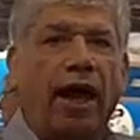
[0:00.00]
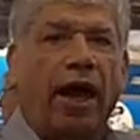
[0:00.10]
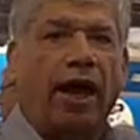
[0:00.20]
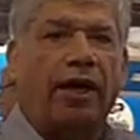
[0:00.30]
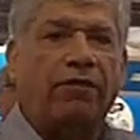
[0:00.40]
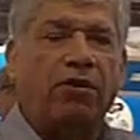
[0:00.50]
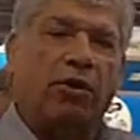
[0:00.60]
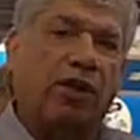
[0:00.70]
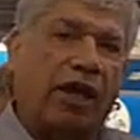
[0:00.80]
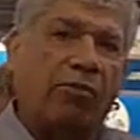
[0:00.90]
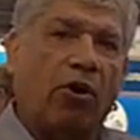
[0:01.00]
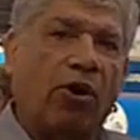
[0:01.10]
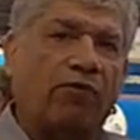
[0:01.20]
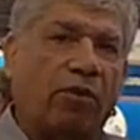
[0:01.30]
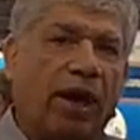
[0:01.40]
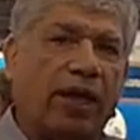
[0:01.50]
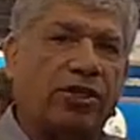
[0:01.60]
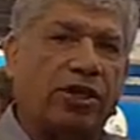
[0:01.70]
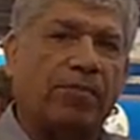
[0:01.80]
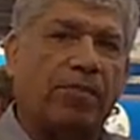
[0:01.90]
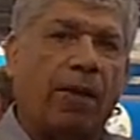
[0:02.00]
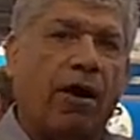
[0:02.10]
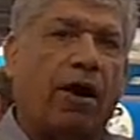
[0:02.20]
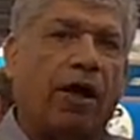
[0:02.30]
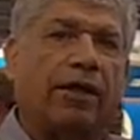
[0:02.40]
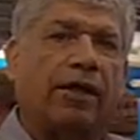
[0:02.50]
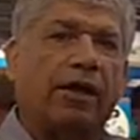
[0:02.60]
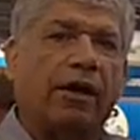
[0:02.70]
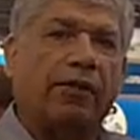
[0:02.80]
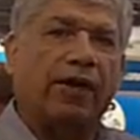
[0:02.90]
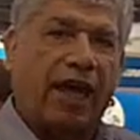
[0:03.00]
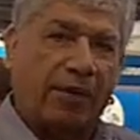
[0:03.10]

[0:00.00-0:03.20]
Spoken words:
And if you would like more information on the